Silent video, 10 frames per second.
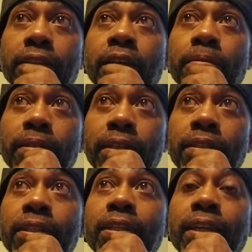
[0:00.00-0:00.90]
Yep,
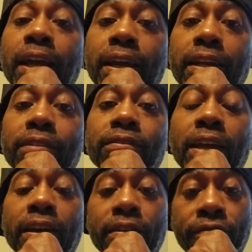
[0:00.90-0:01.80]
I get
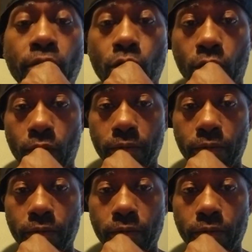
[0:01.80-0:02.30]
a photo.